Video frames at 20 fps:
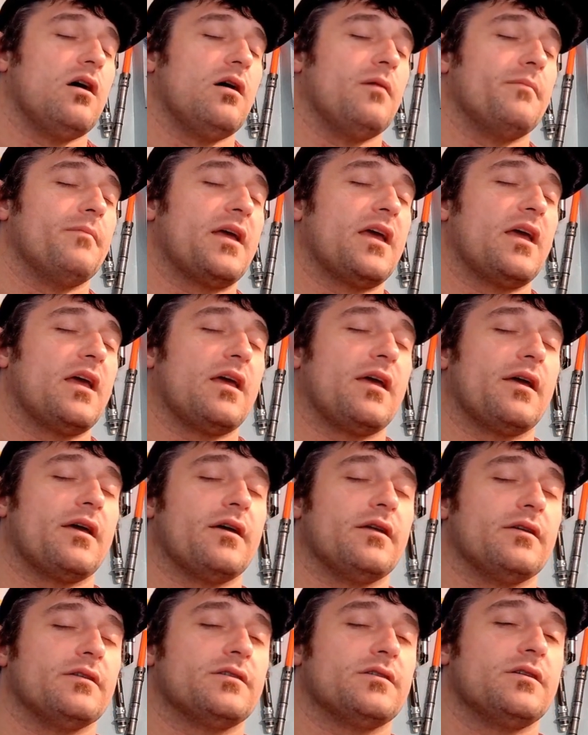
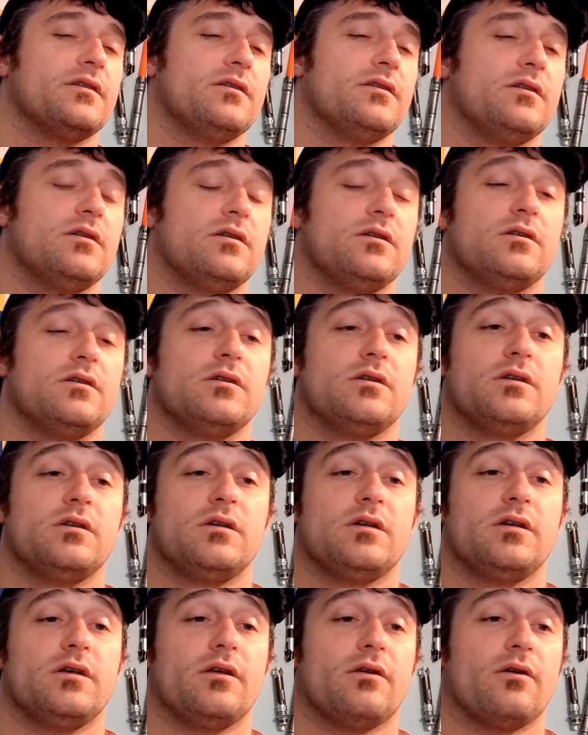And,
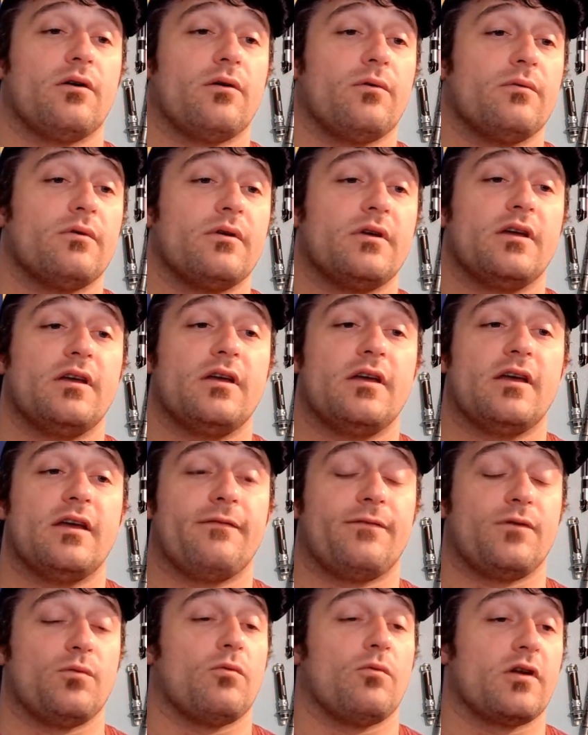you know, if you
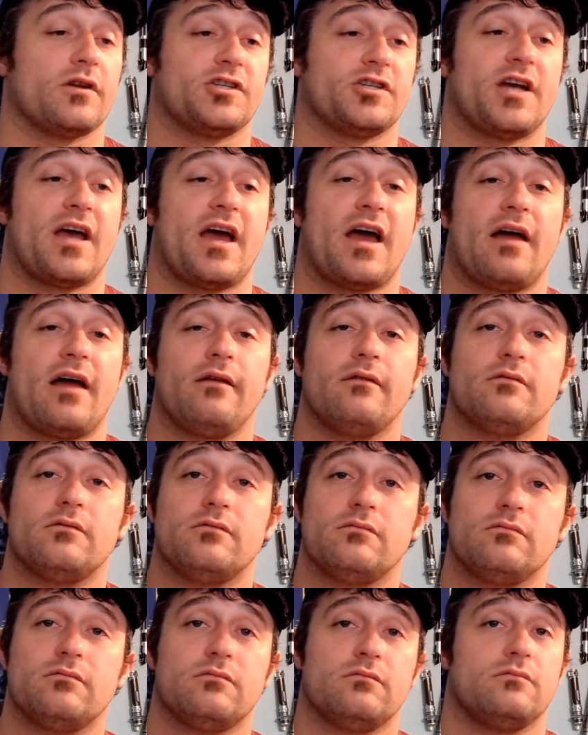want to chat,
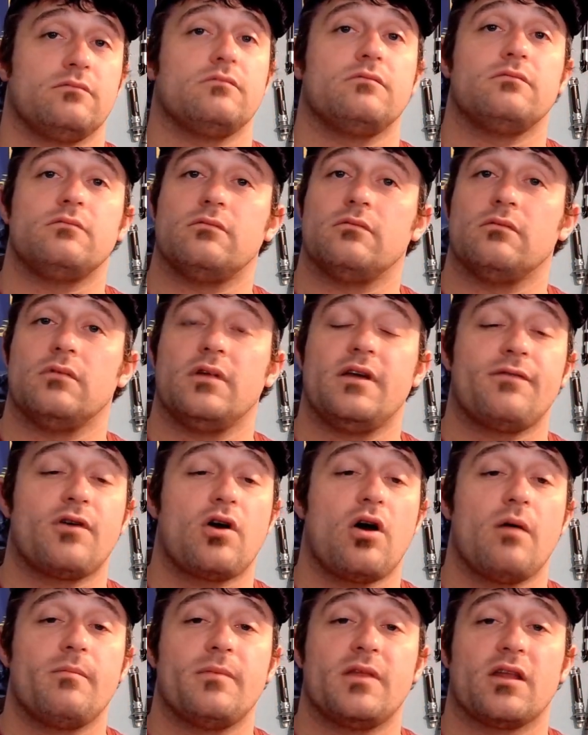leave a
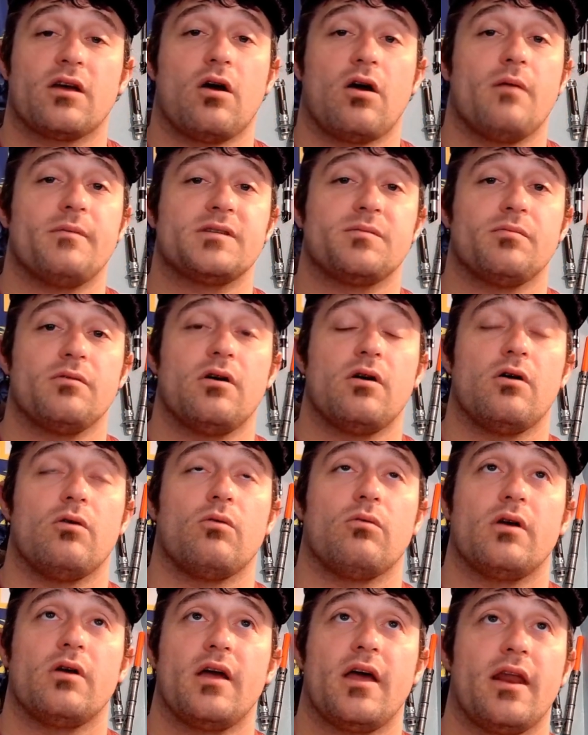comment in the comments below
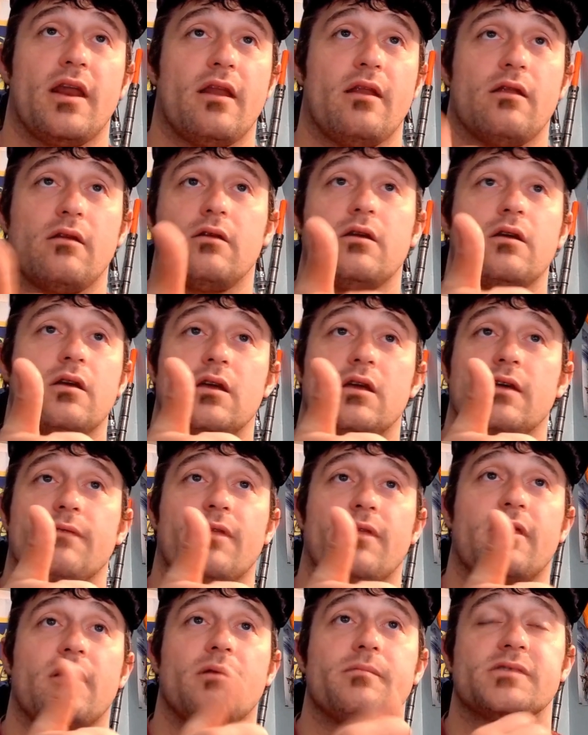and give a
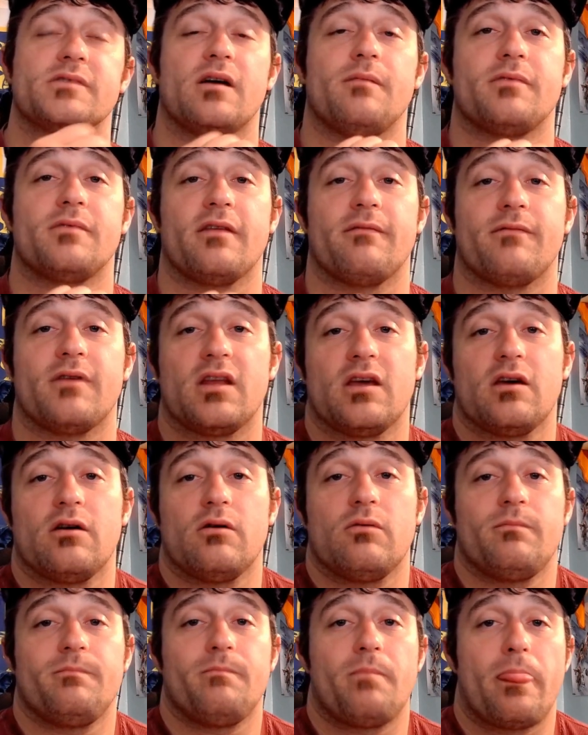thumbs up to the video.
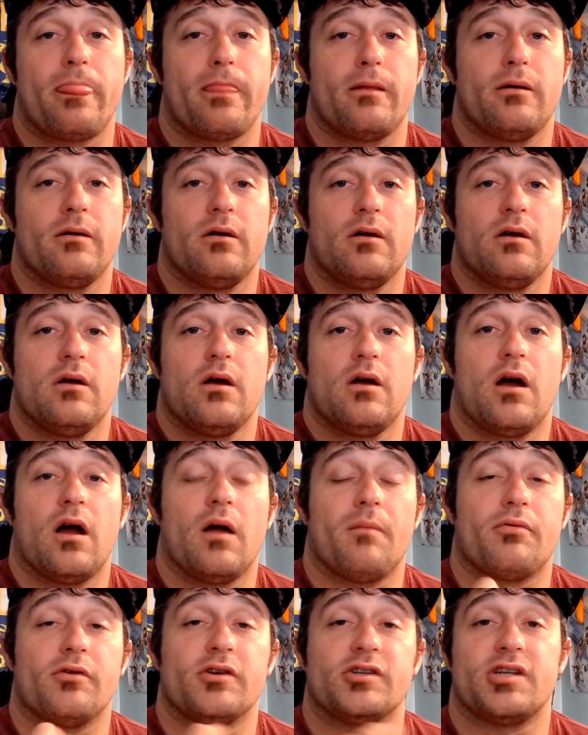I
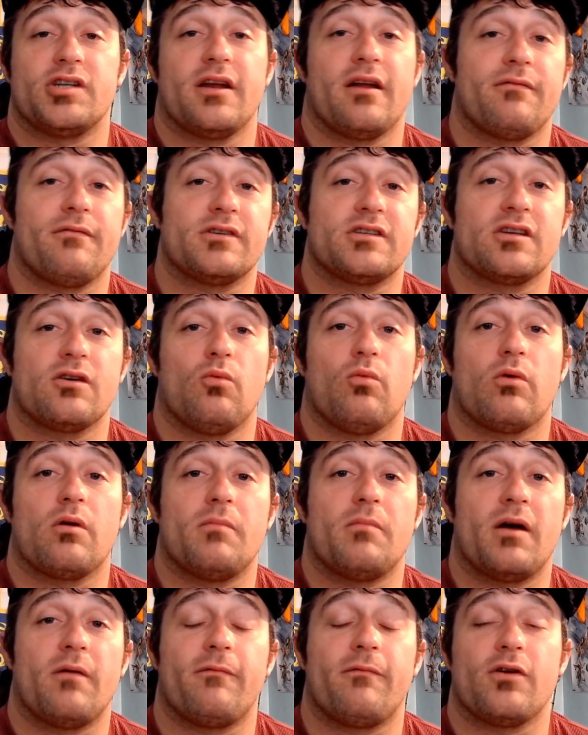appreciate every single one of my
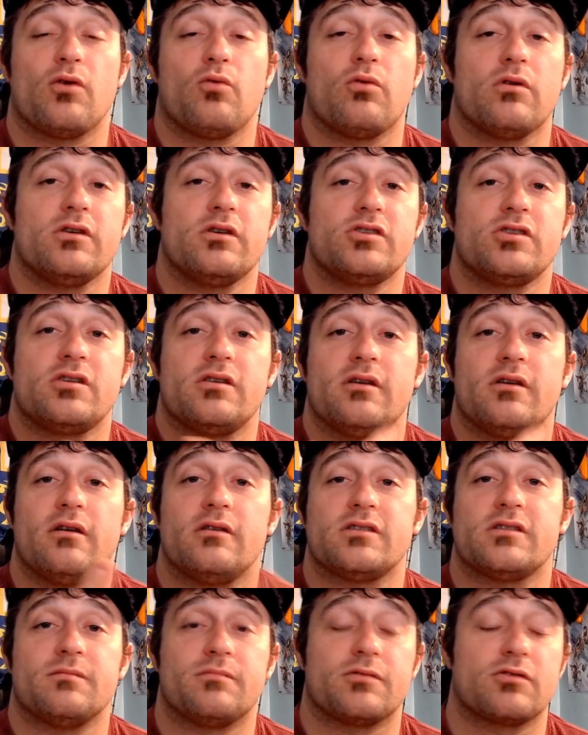viewers,
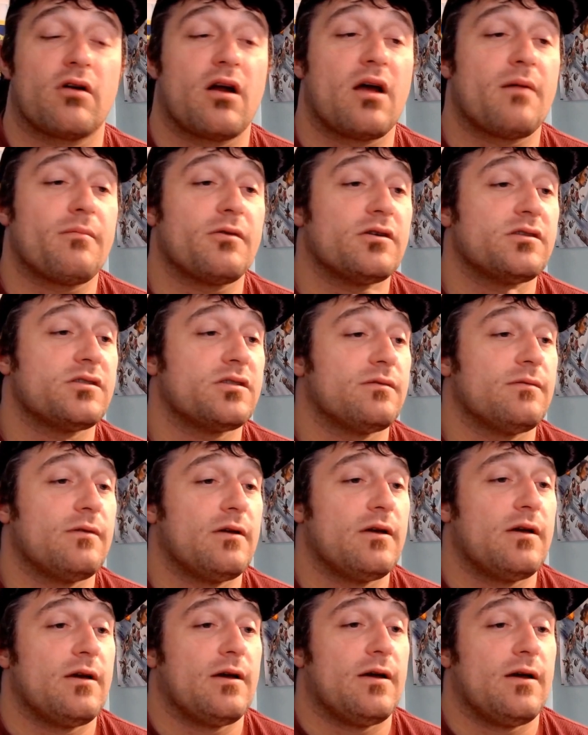subscribers.
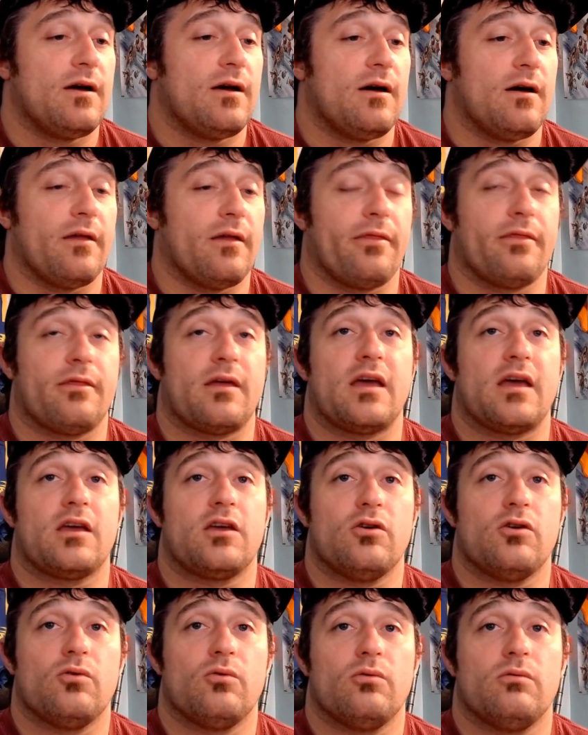Thank
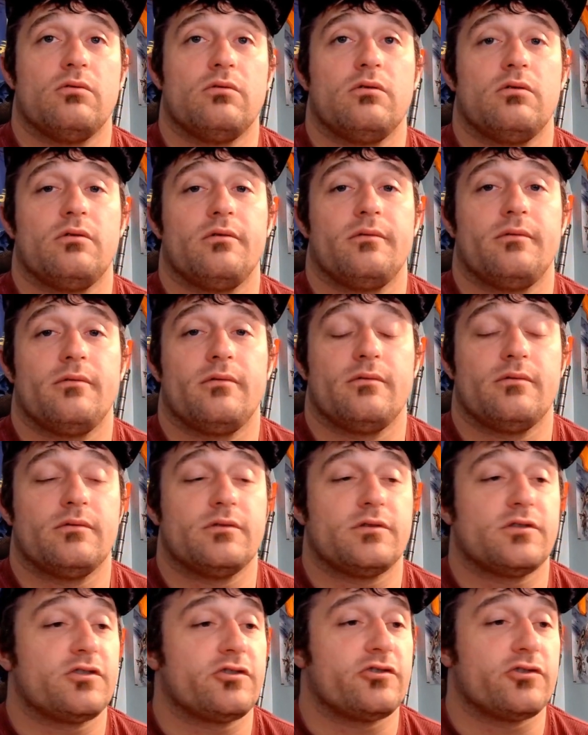you
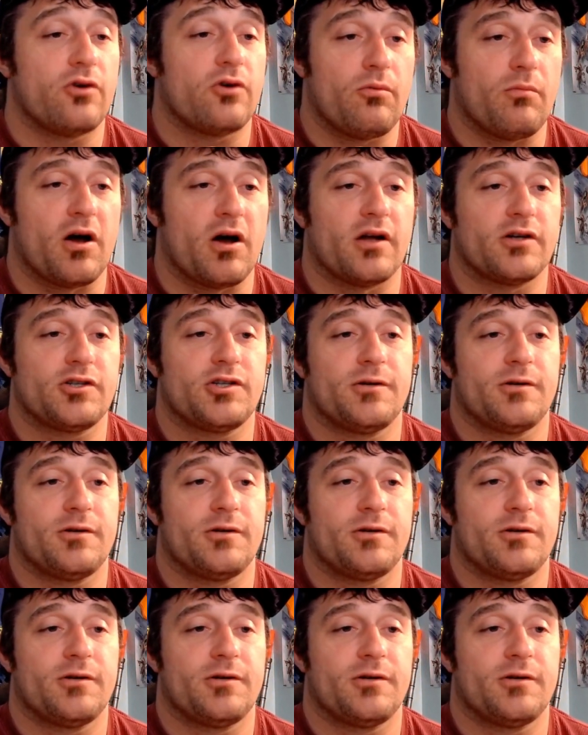so much.